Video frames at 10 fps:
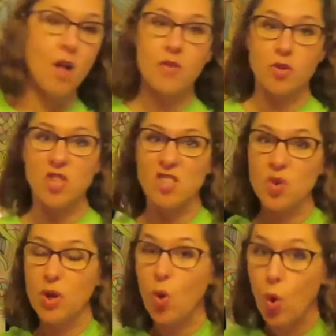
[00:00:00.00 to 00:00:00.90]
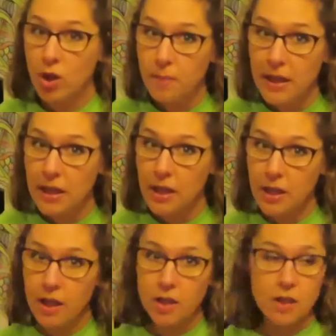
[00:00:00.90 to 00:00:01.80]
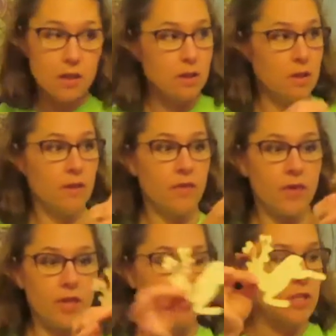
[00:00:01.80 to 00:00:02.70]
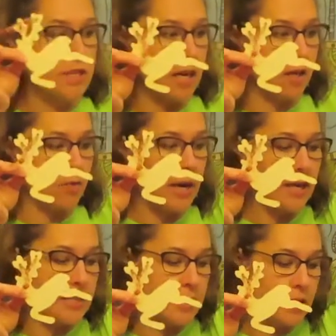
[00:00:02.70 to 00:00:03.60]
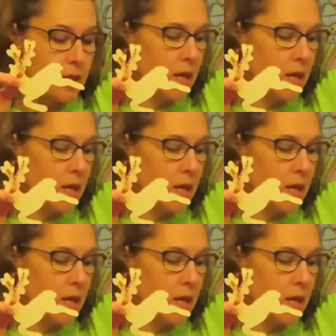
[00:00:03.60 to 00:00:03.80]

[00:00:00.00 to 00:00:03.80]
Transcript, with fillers: There's also an ornament in here for you to decorate.